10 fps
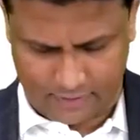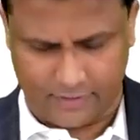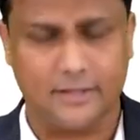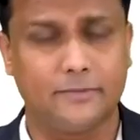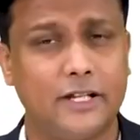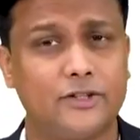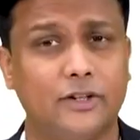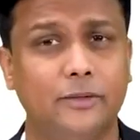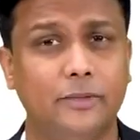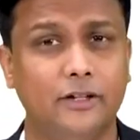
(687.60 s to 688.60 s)
This is my
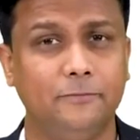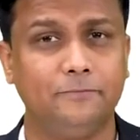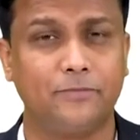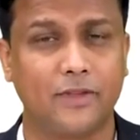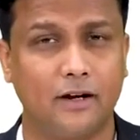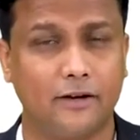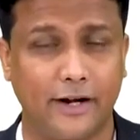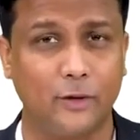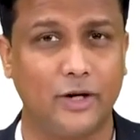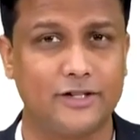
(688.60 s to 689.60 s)
sternum here.
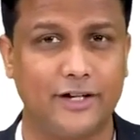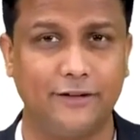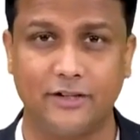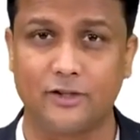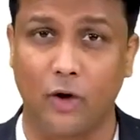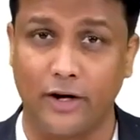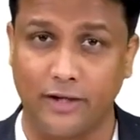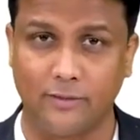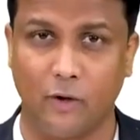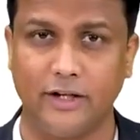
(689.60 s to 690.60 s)
Try to understand first on
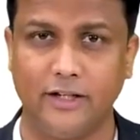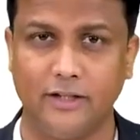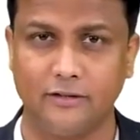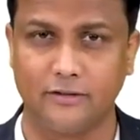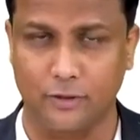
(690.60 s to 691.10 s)
our body here.